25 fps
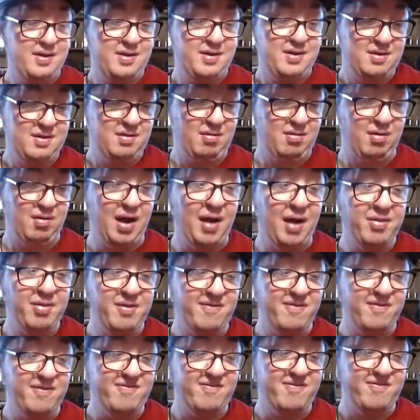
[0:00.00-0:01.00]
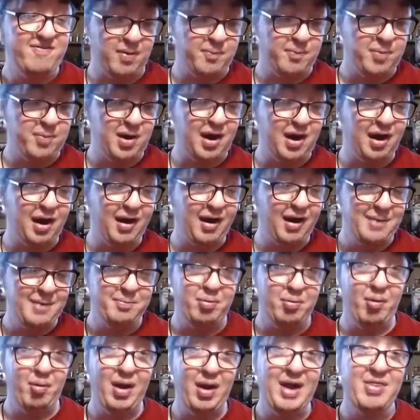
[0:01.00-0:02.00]
Love the final part. It
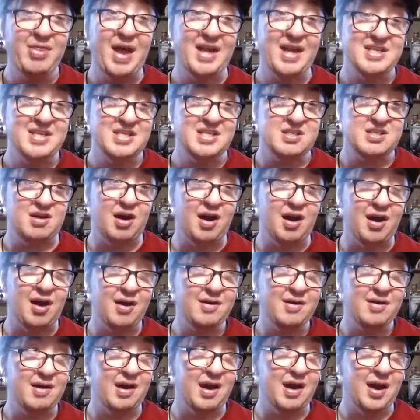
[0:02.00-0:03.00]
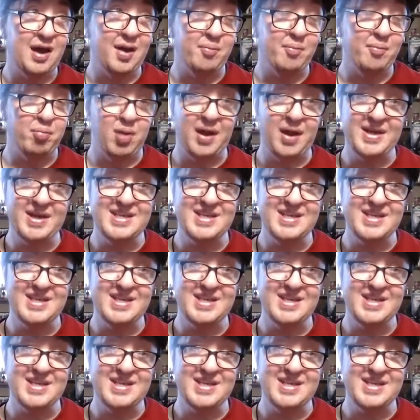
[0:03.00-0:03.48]
plays that song, "Bloody